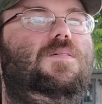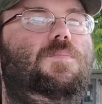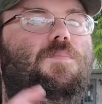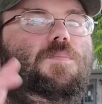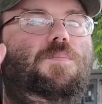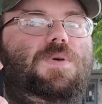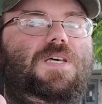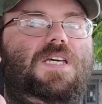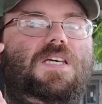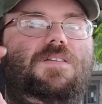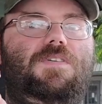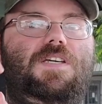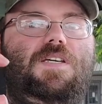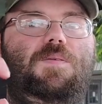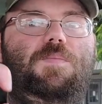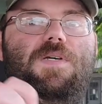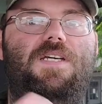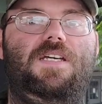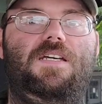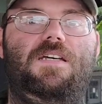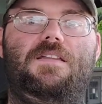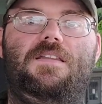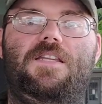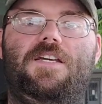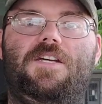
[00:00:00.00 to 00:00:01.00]

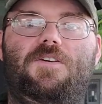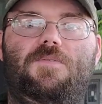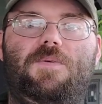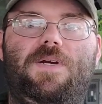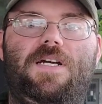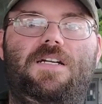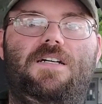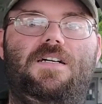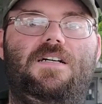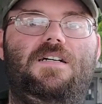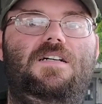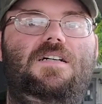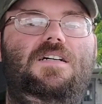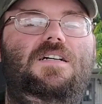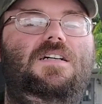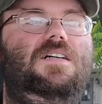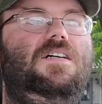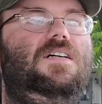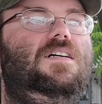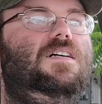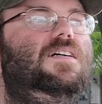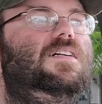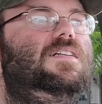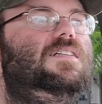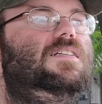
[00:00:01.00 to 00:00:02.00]
PvP in the arena,
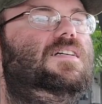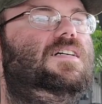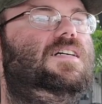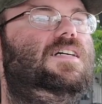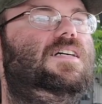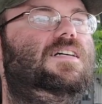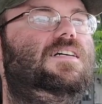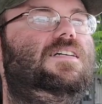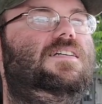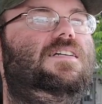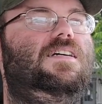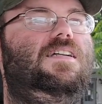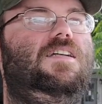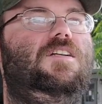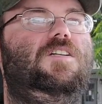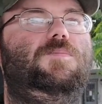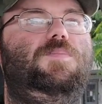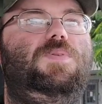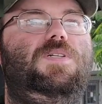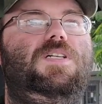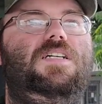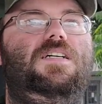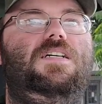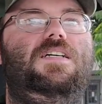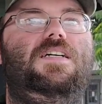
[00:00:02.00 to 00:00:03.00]
like getting to
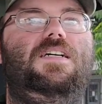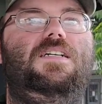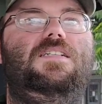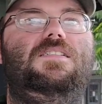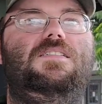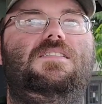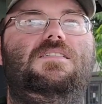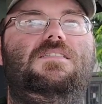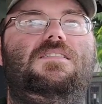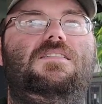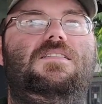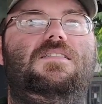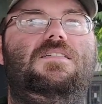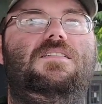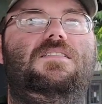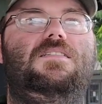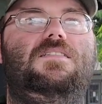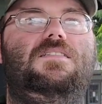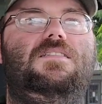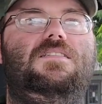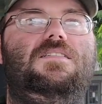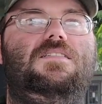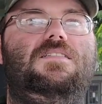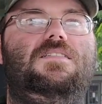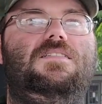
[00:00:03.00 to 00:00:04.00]
play against
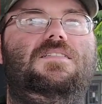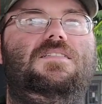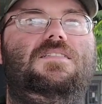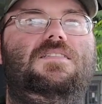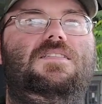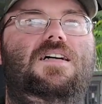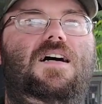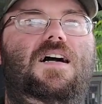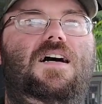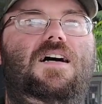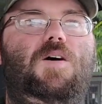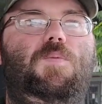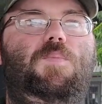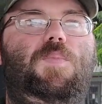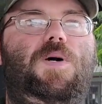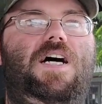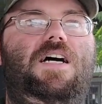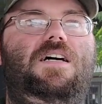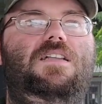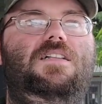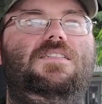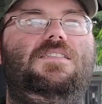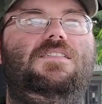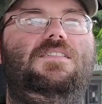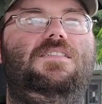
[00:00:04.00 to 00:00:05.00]

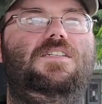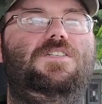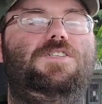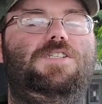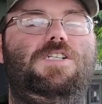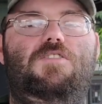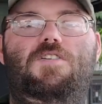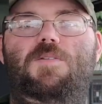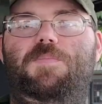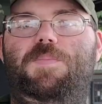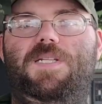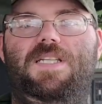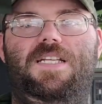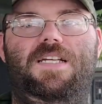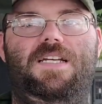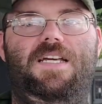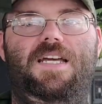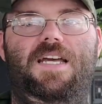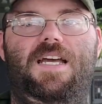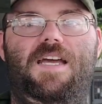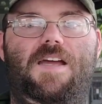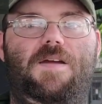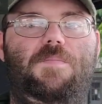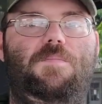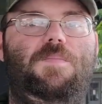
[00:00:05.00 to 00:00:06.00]
pilots that show up in the
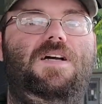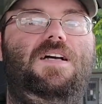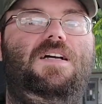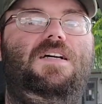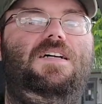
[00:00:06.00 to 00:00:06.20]
game.